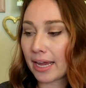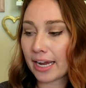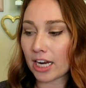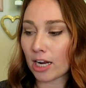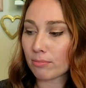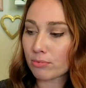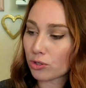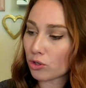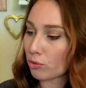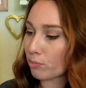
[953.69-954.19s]

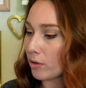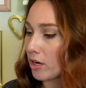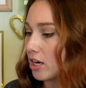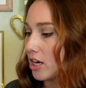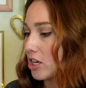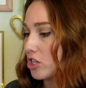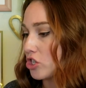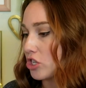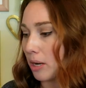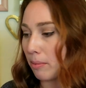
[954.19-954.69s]
makeup,
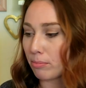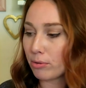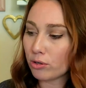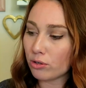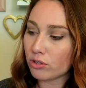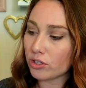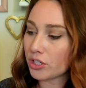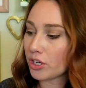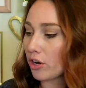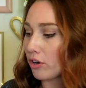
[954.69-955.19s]
toothbrush,
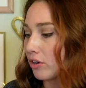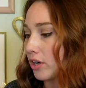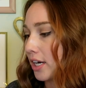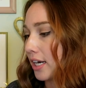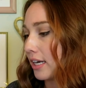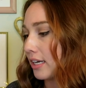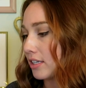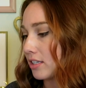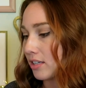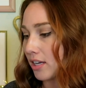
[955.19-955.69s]
shampoo,
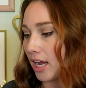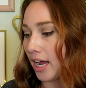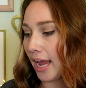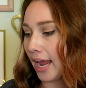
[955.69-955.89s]
deodorant,